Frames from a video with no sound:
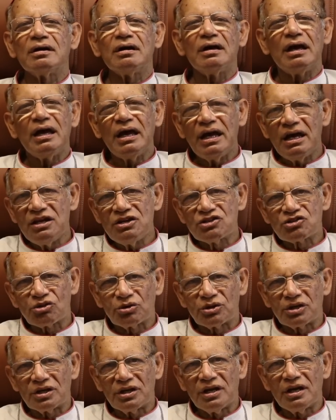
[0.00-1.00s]
age or
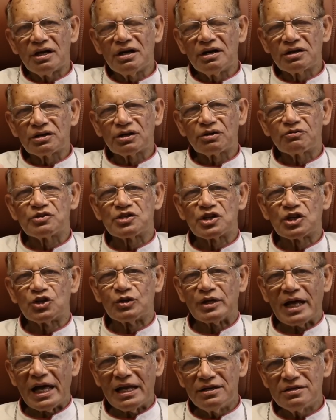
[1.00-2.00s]
the year of
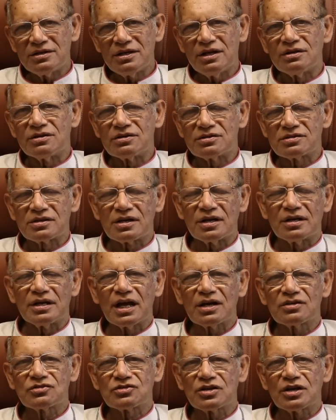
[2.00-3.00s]
synodality this year,
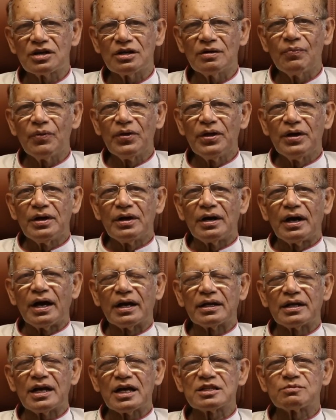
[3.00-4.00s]
next year.
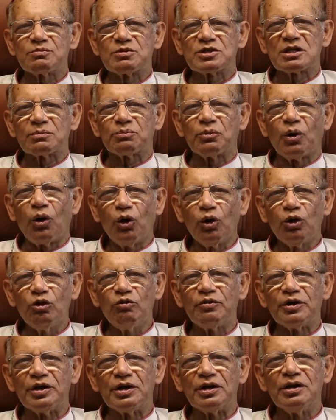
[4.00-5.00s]
I'd asked Bishop
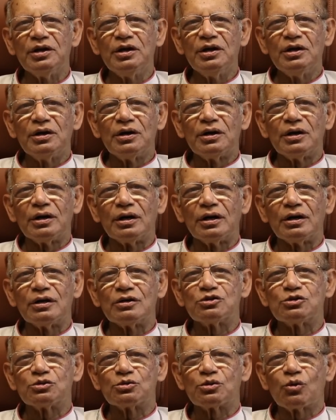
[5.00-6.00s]
Alwyn
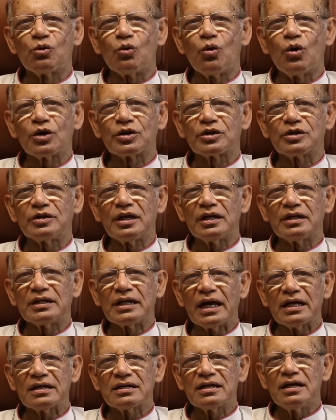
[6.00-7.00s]
to coordinate
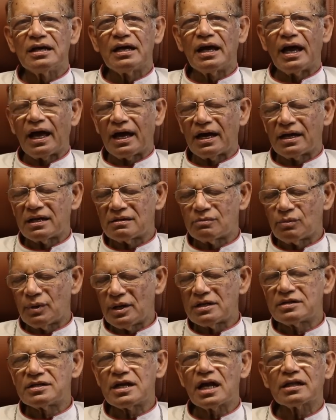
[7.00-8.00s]
that, and
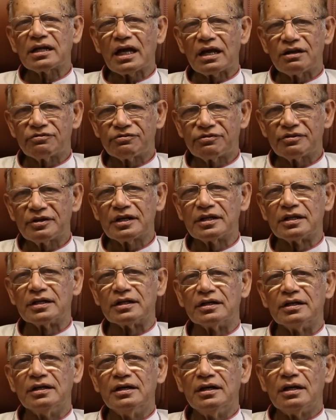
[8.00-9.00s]
we'll take that
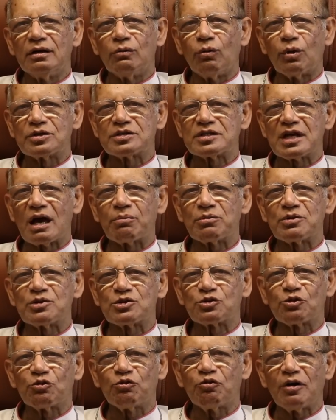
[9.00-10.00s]
further. What's happened
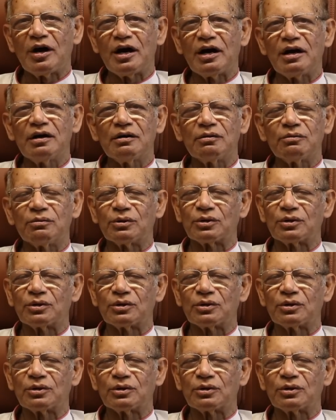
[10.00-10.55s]
so far